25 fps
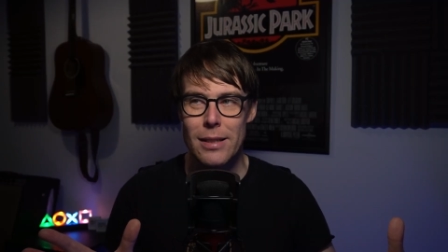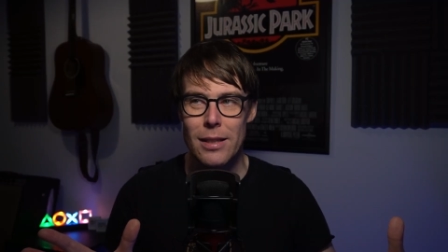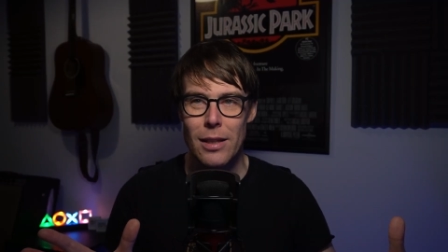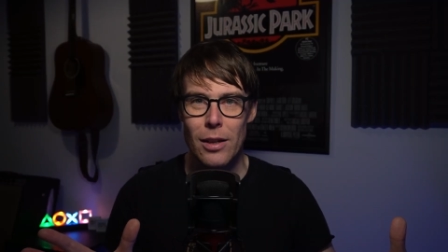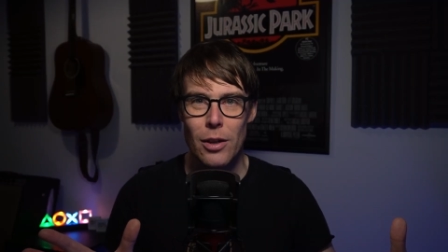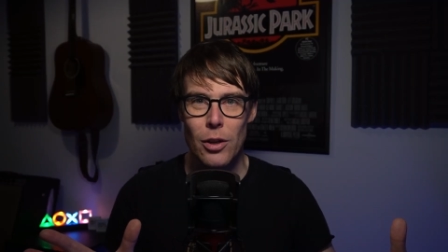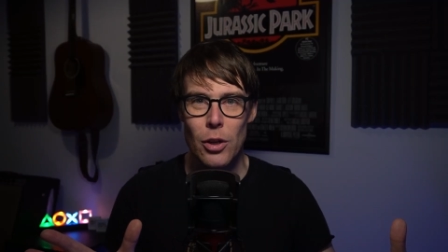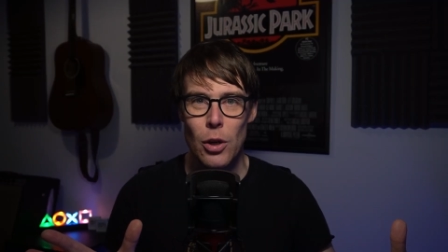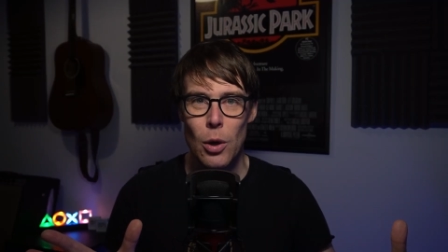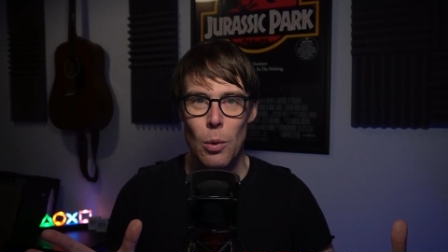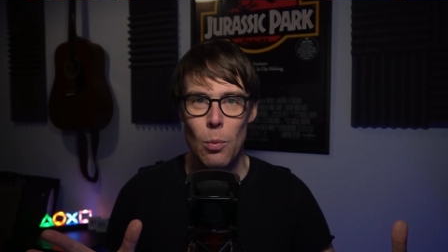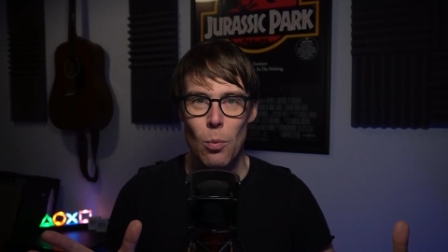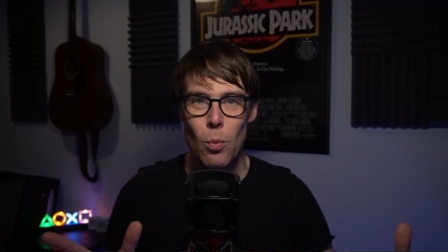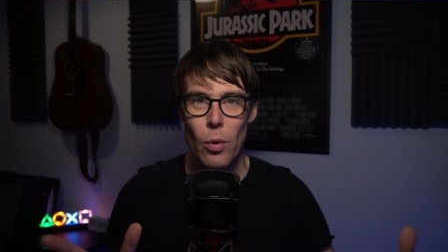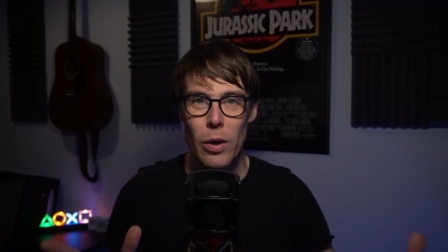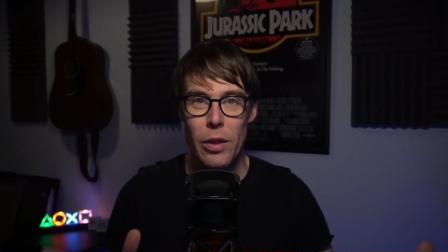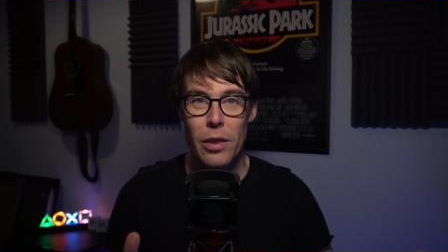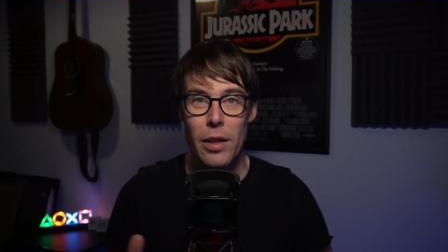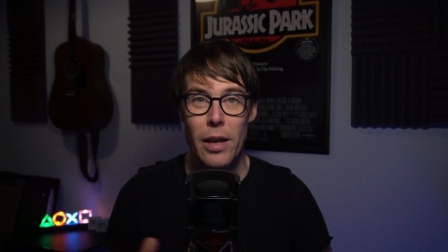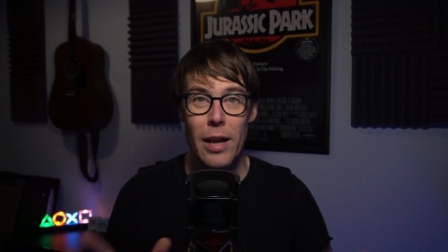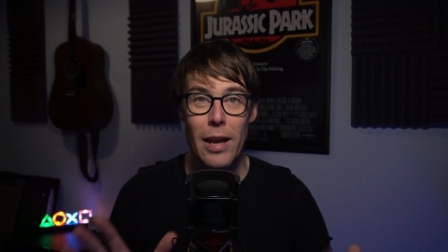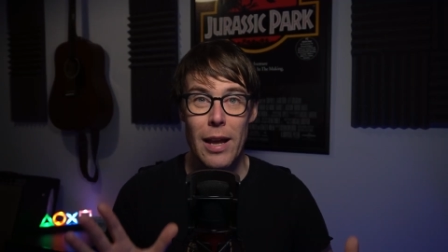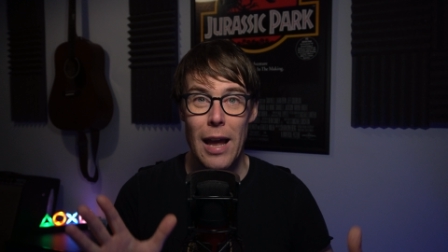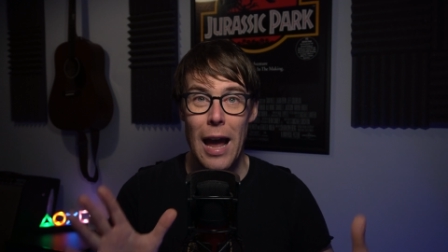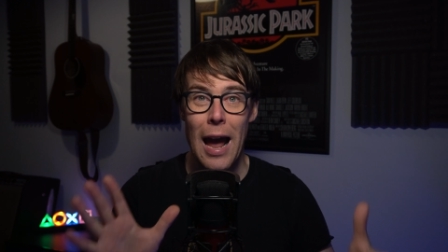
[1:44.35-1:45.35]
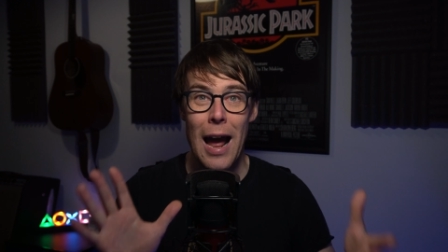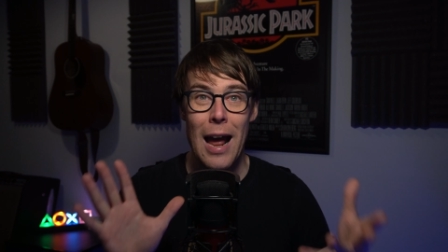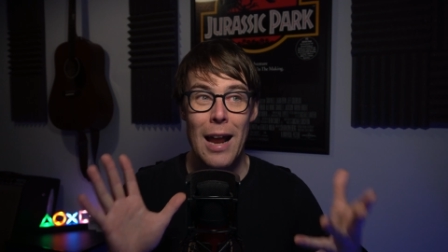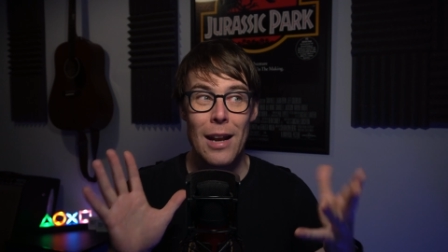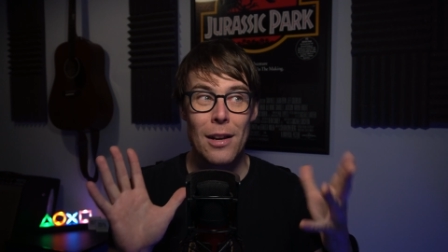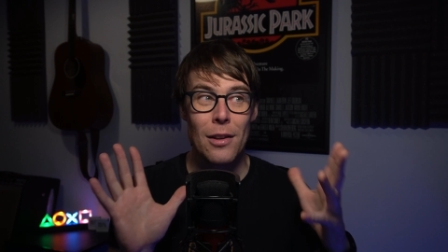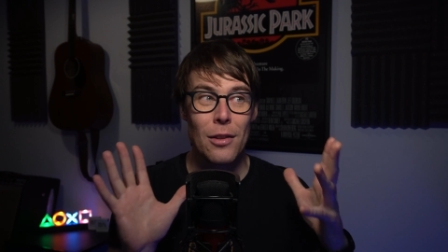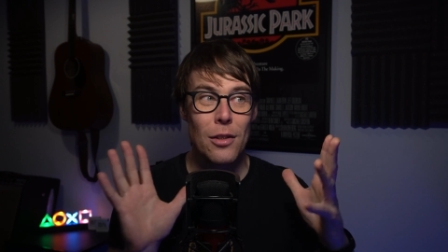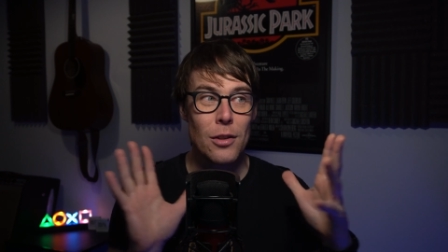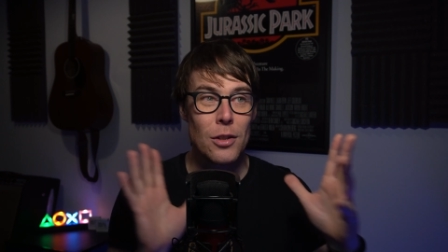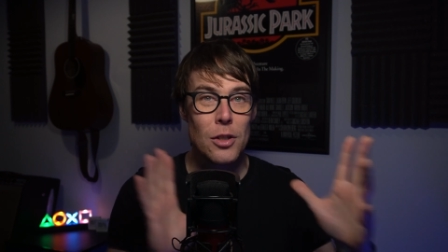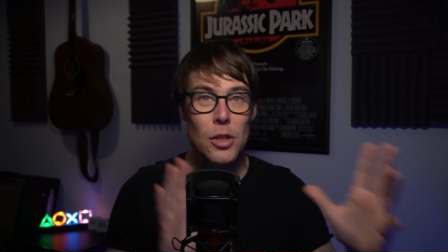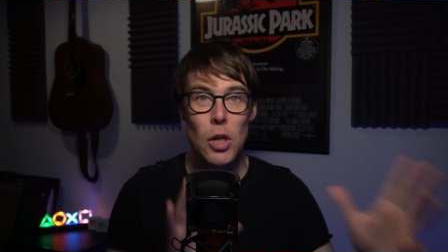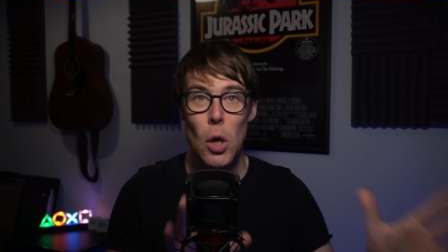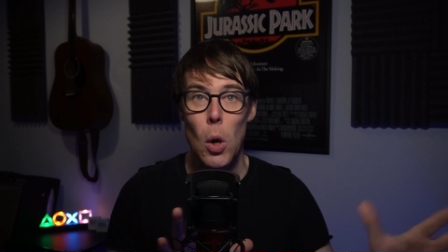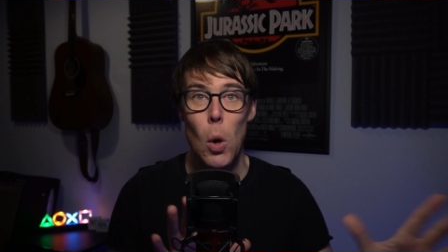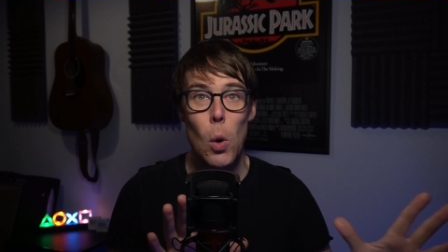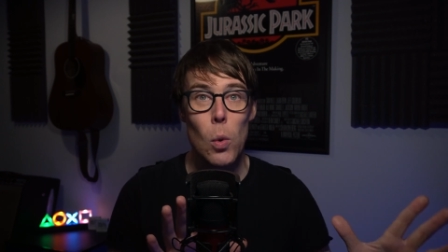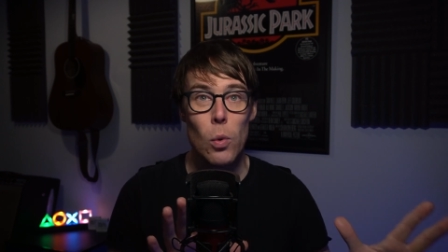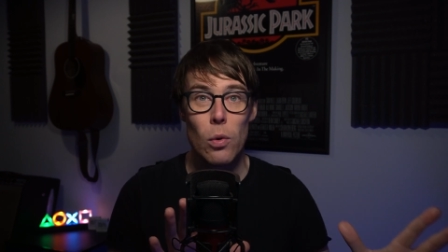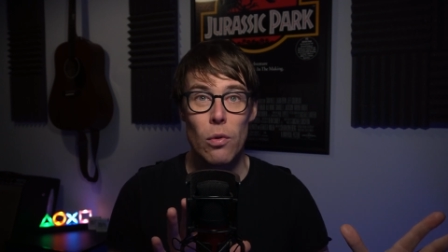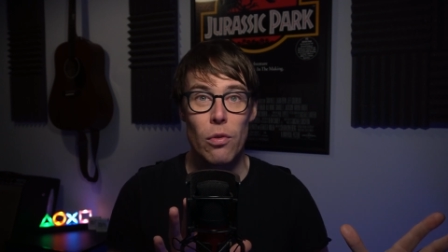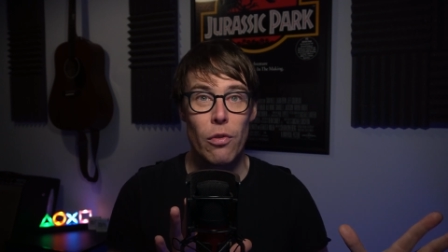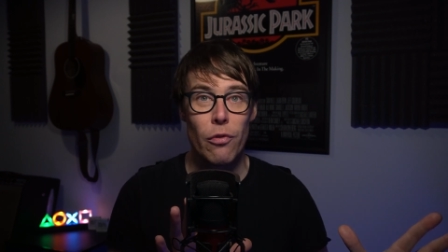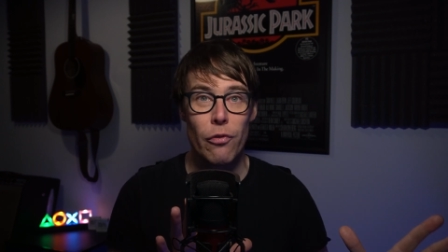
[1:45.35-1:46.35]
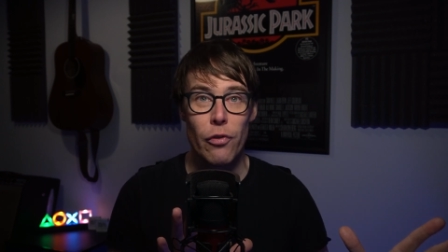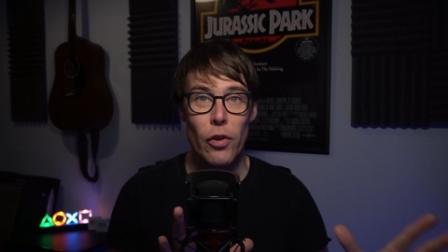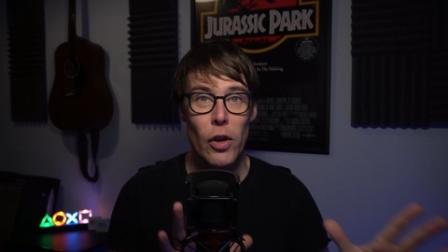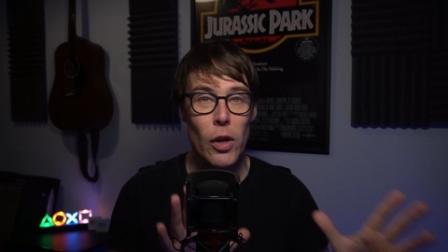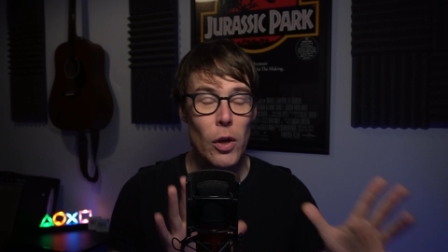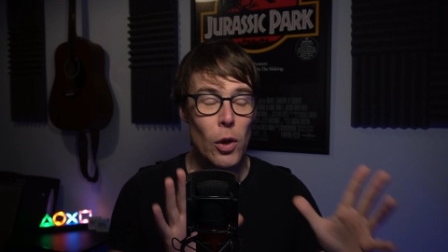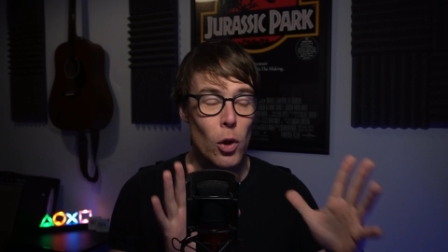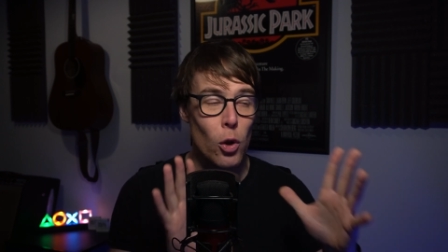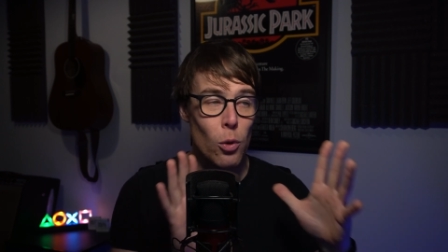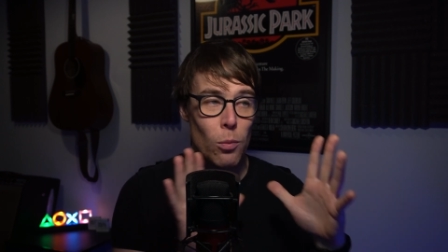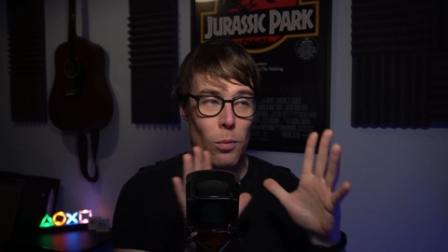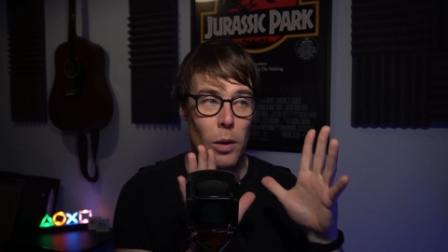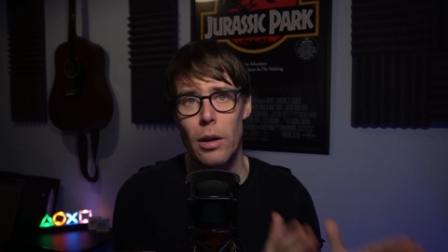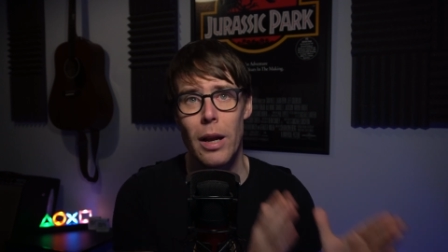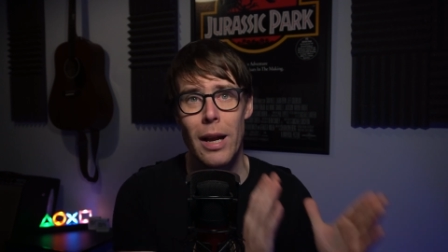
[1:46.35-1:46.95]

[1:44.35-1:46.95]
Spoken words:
that come with it and the tone of the film,